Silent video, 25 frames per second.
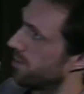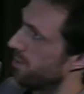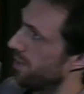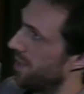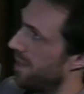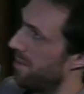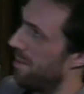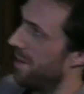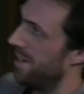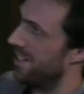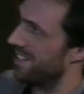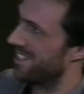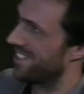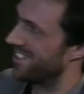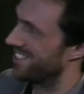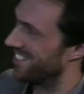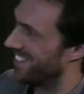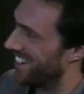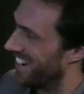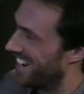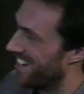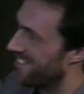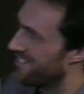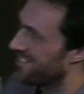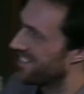what the person on
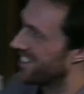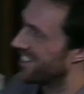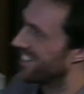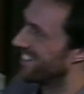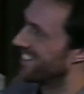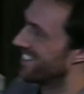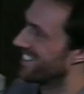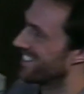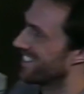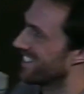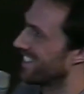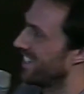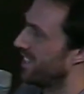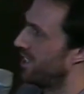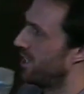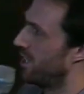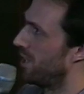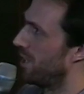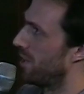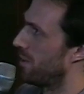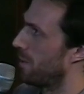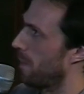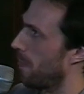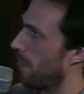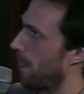the left earns.
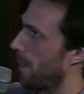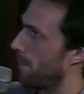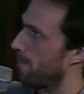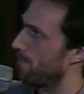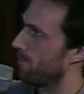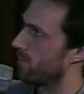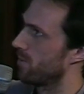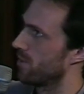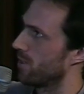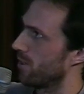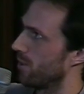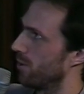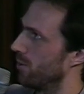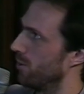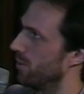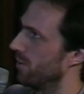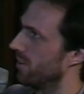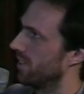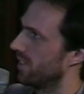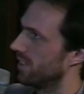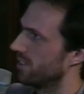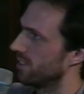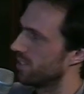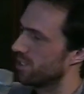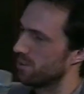So
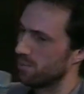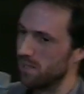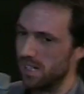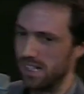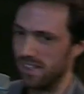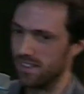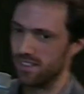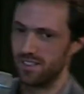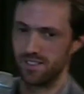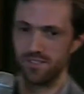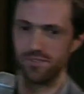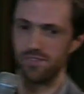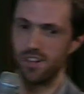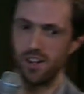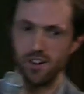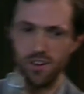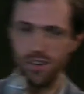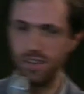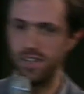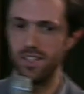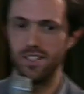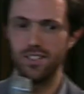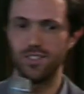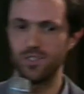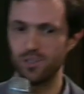ultimately there's a
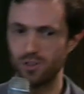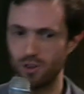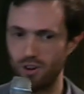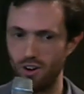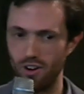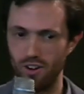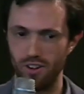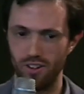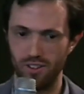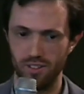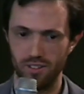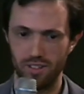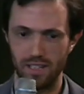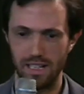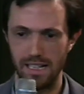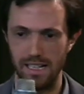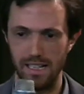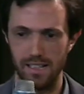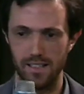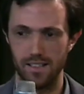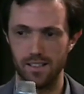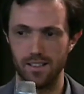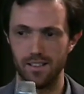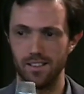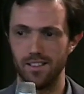very strong,
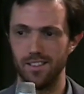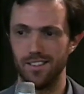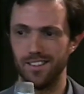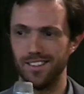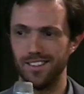clear,